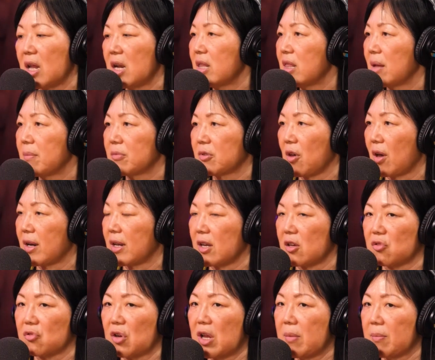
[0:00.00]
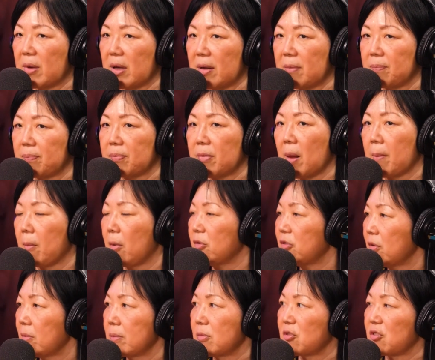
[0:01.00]
of them sought any treatment.
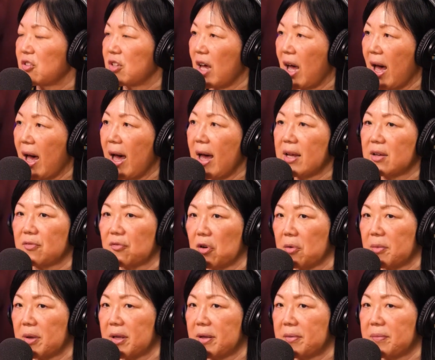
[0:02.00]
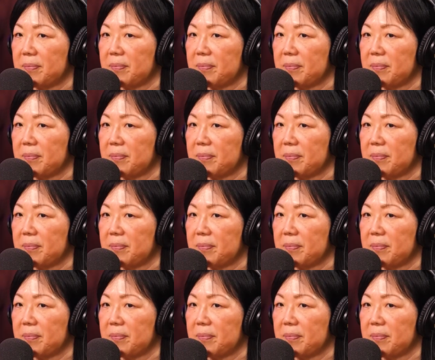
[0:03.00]
Most of them just died from it.